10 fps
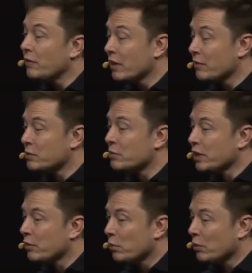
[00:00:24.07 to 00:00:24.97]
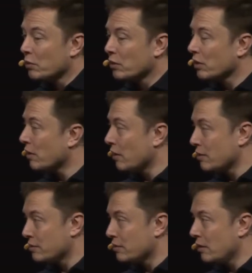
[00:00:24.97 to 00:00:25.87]
becomes really important when the
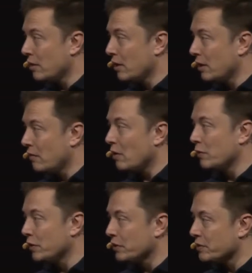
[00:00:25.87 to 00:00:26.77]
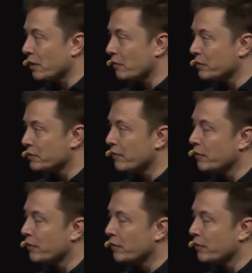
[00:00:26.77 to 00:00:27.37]
cars um, are fully autonomous.